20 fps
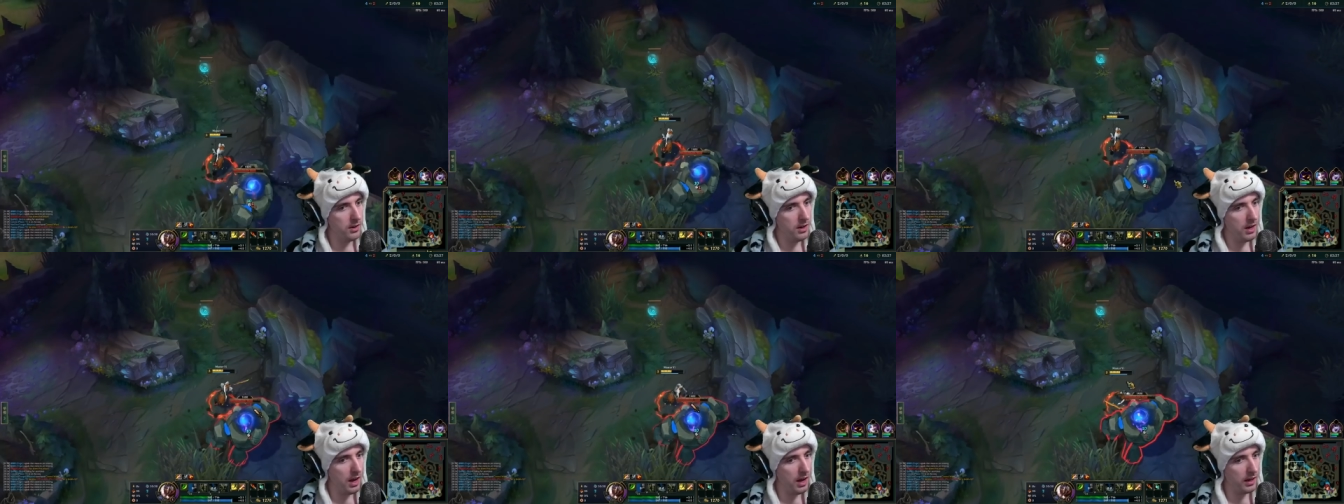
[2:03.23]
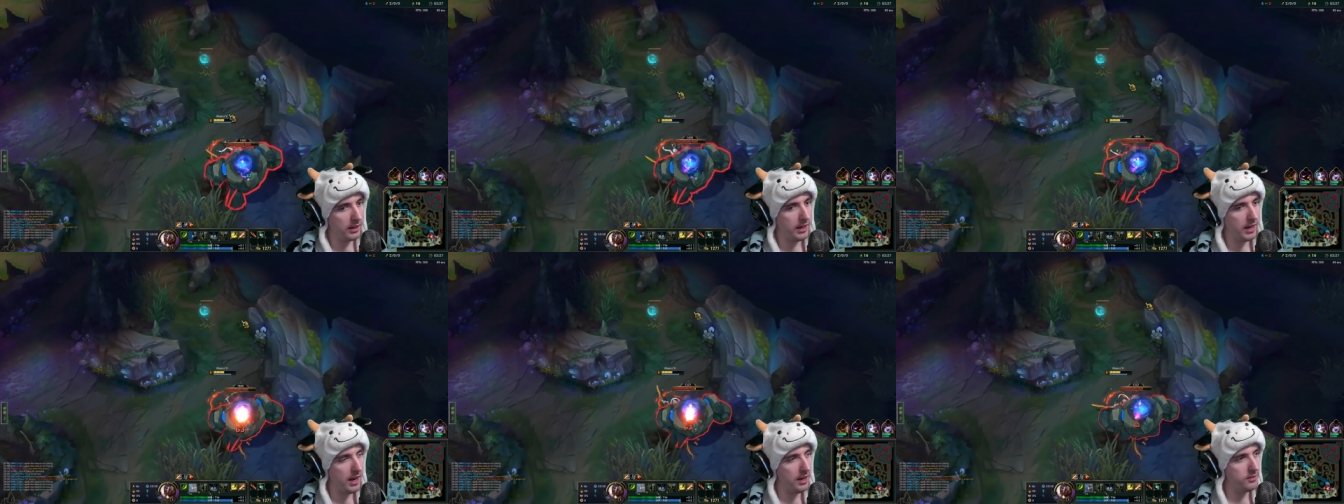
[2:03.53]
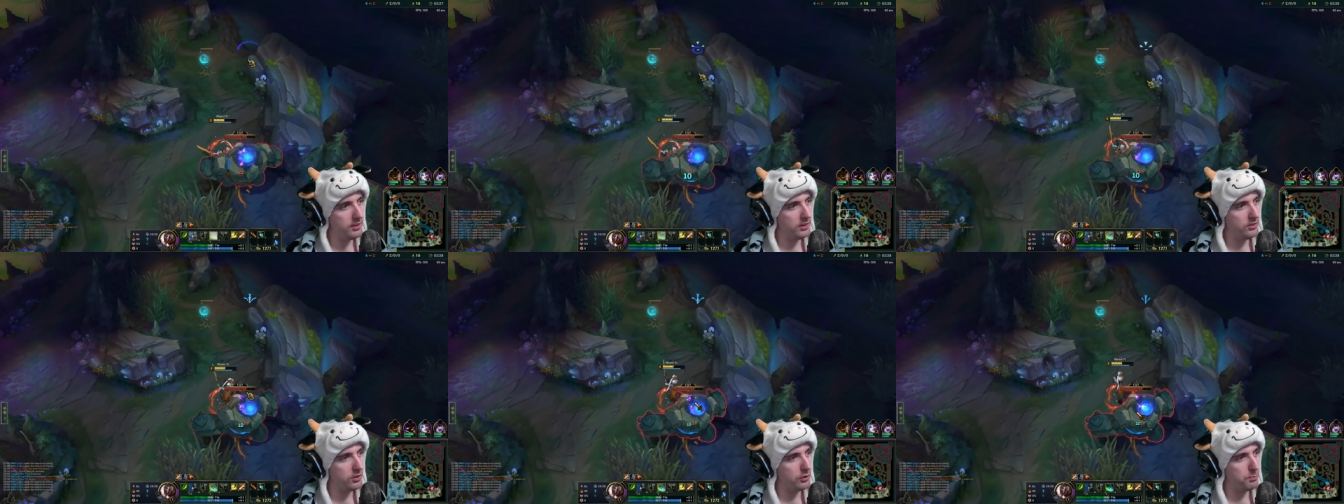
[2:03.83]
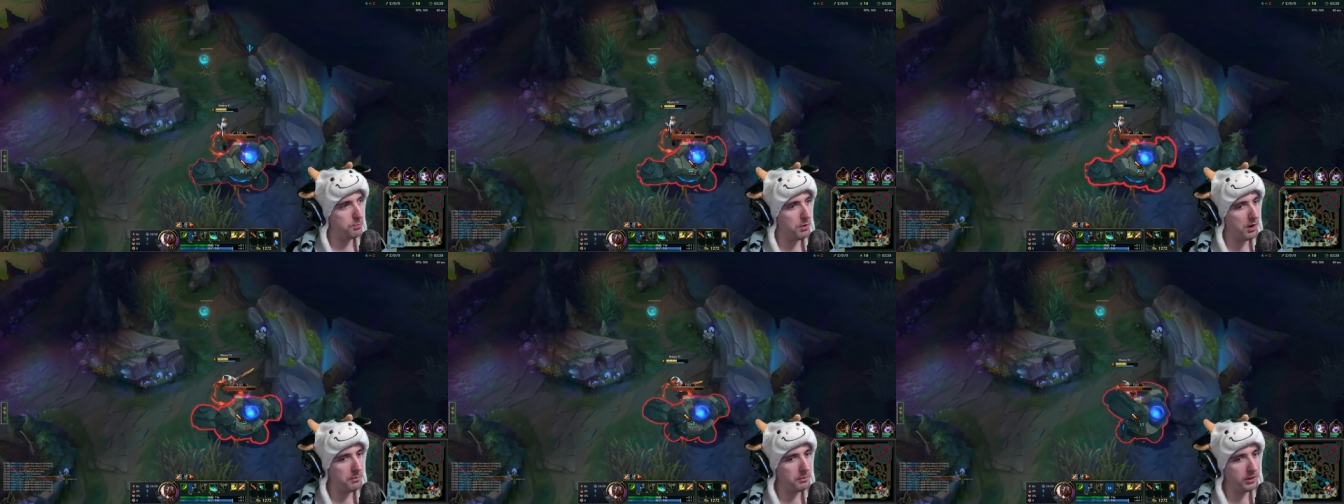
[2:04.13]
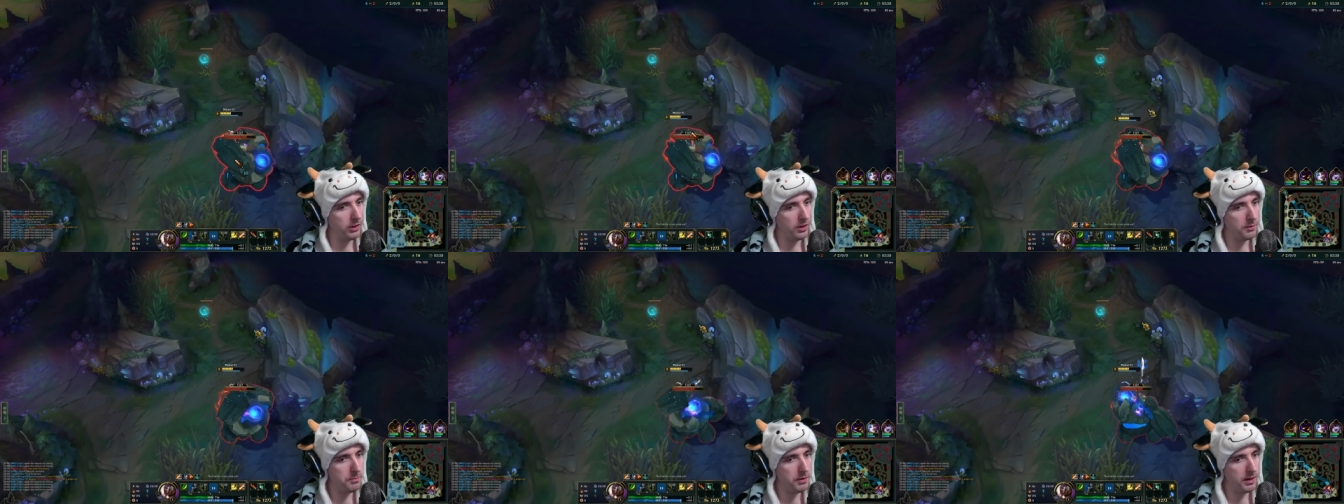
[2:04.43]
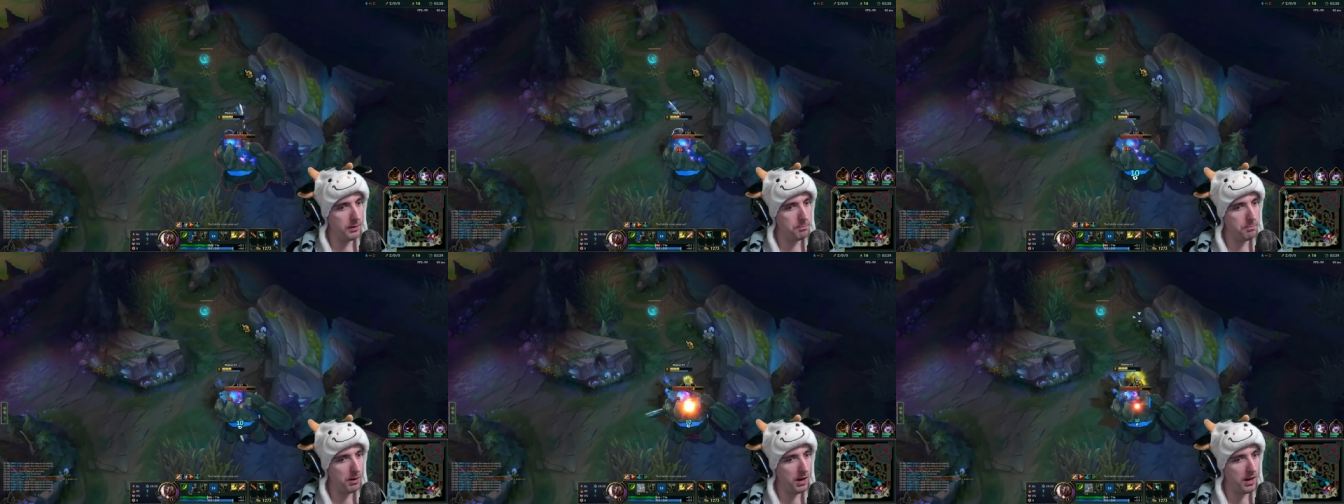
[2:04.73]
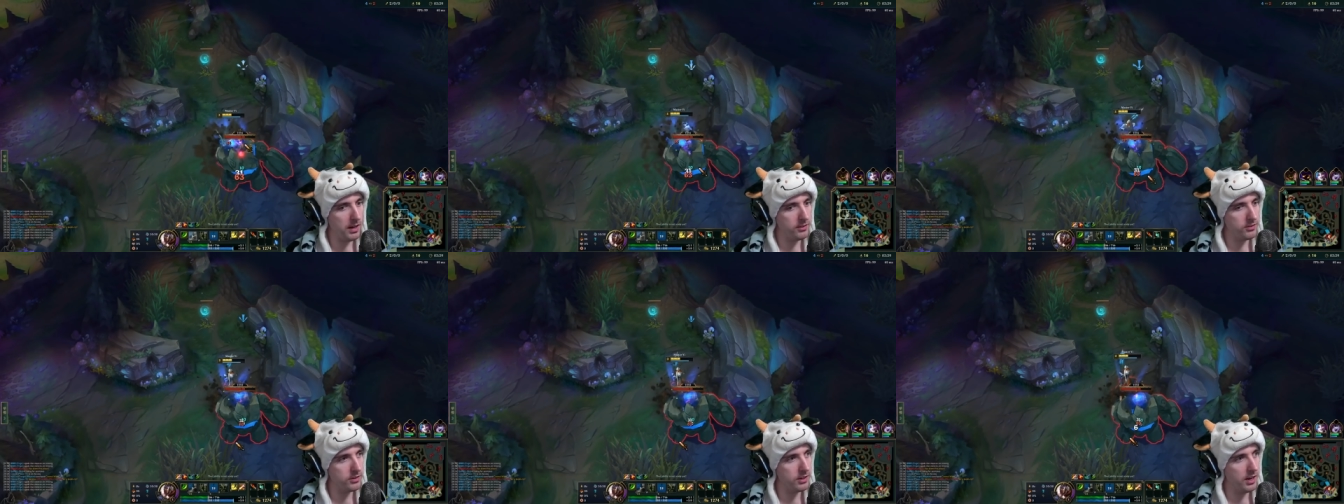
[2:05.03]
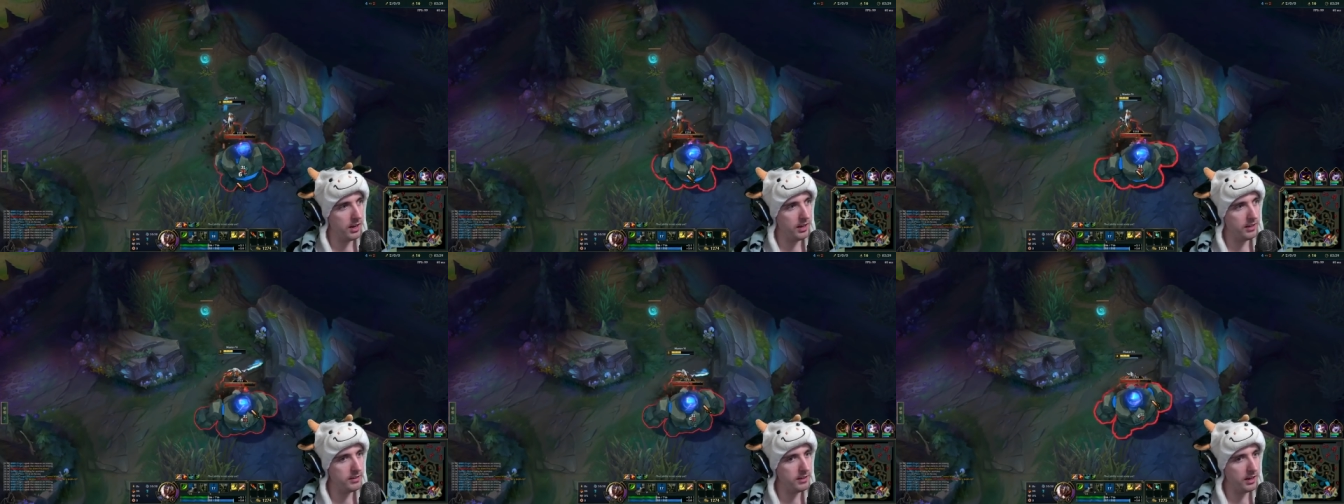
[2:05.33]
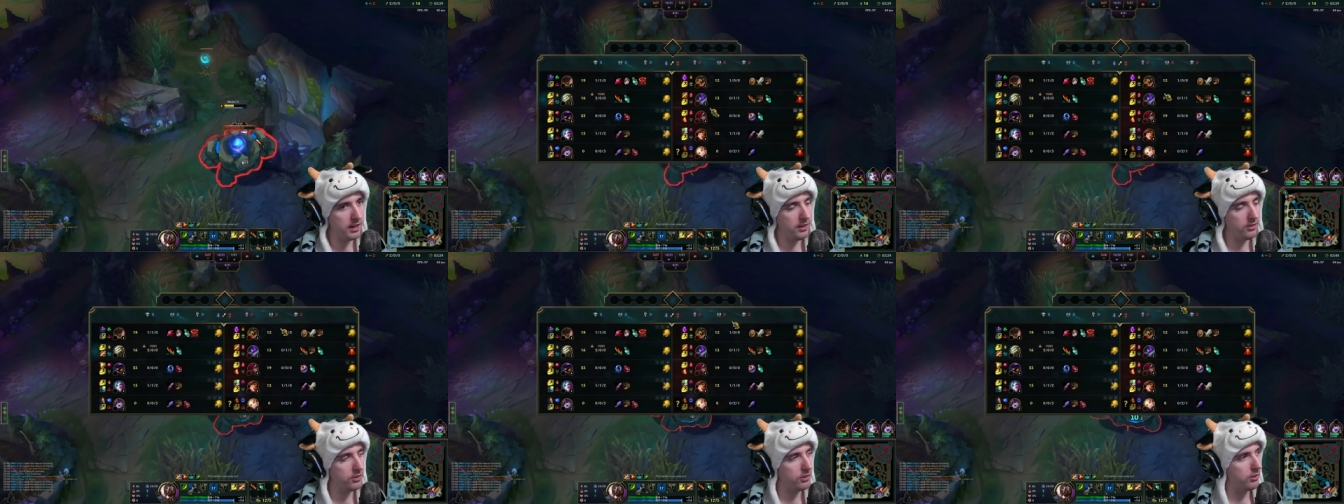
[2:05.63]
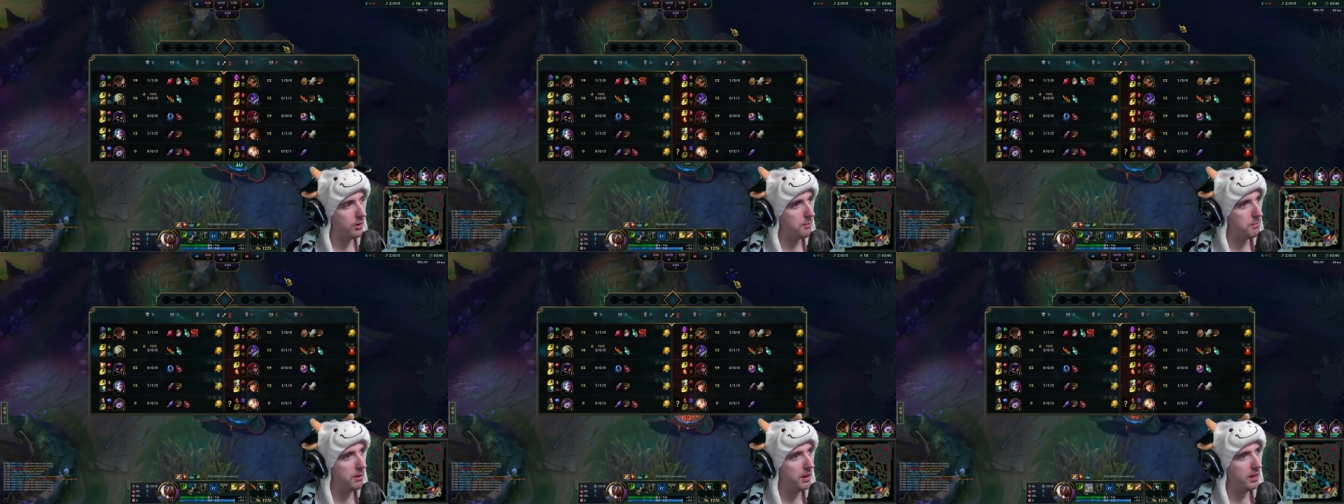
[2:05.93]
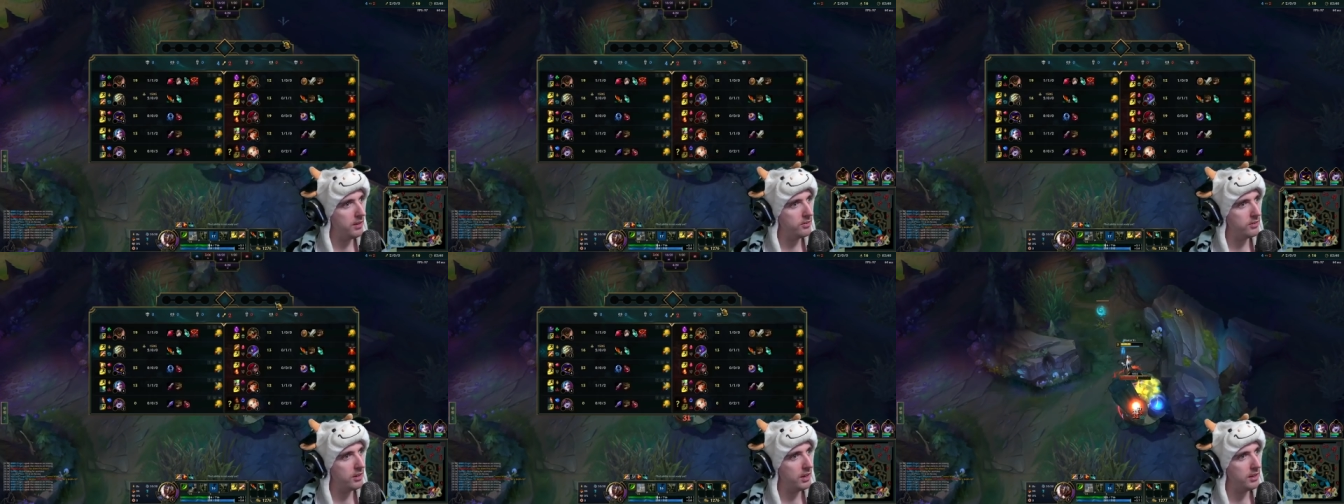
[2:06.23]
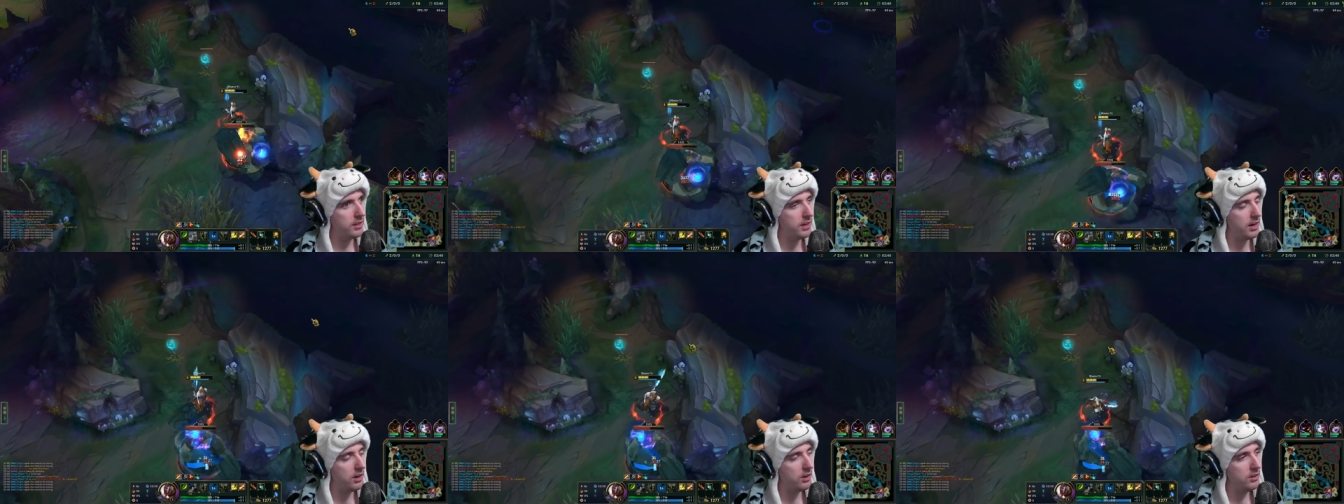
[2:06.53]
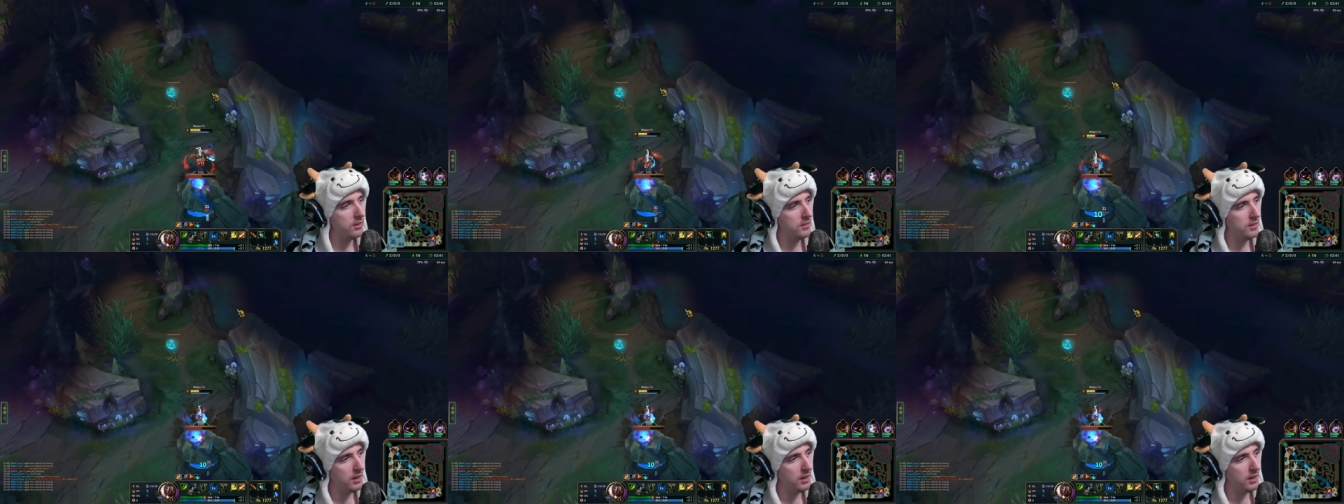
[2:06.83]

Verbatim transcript: Uh, Kha'Zix is probably going to be bot side. Yeah, he's already bot side there.